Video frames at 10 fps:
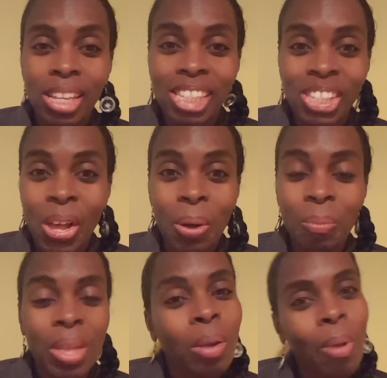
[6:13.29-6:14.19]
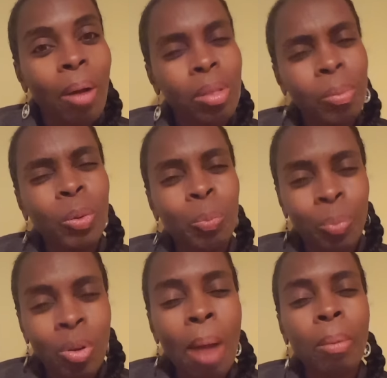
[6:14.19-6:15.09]
So, and it
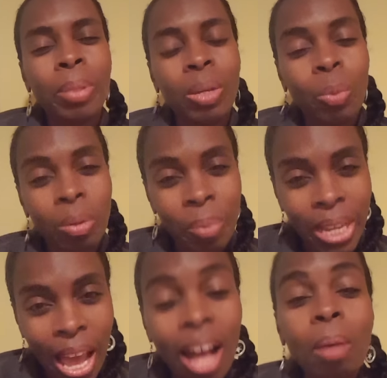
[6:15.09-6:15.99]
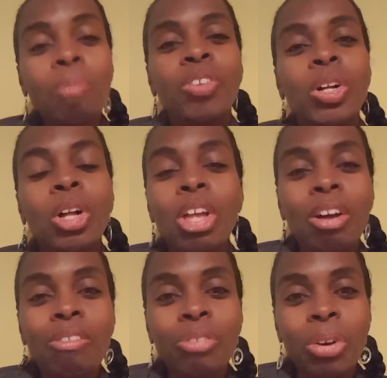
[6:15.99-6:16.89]
probably would be helpful
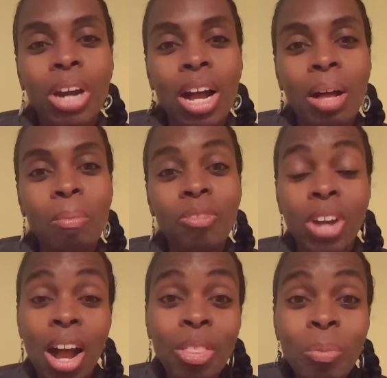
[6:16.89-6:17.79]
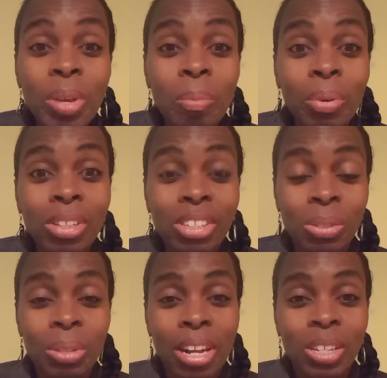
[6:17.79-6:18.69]
for other people to
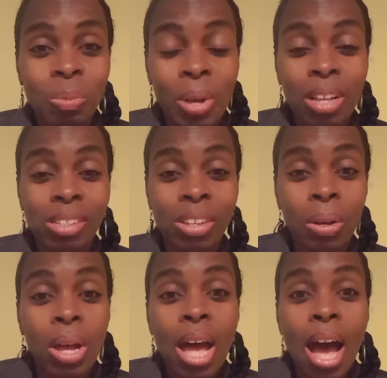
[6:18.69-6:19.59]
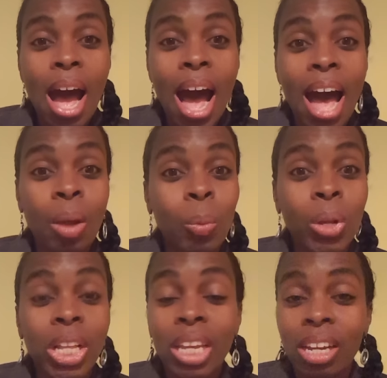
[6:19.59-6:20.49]
do that as well. So I
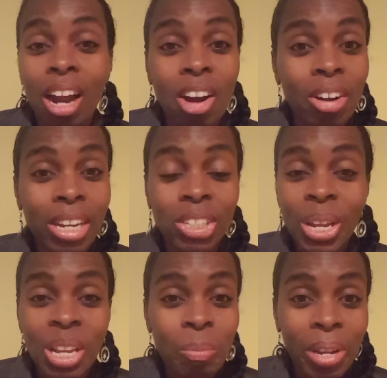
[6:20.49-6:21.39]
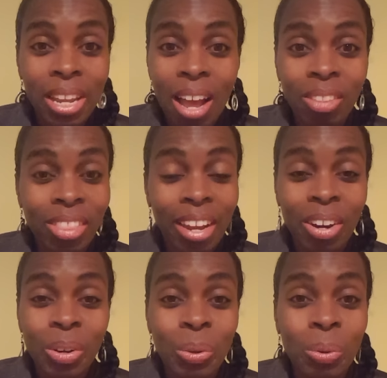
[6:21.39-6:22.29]
will encourage anybody out
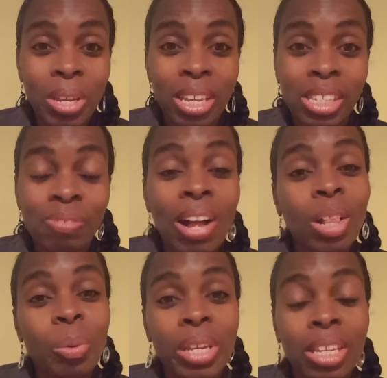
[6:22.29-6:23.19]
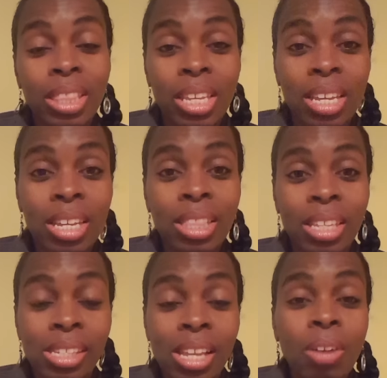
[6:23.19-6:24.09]
there who is following the
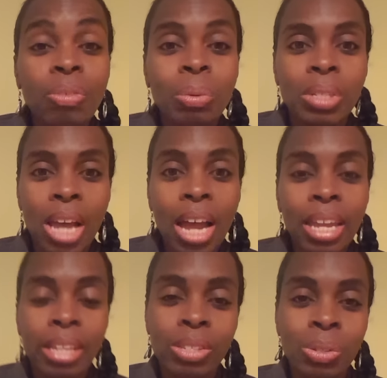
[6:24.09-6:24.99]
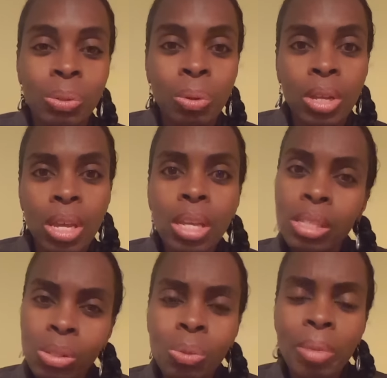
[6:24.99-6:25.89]
cell food diet
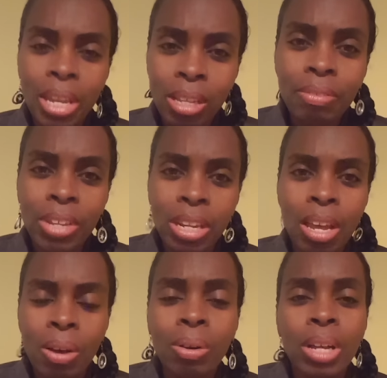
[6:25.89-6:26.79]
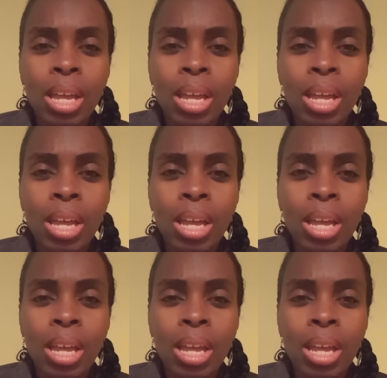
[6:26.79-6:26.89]
to make a video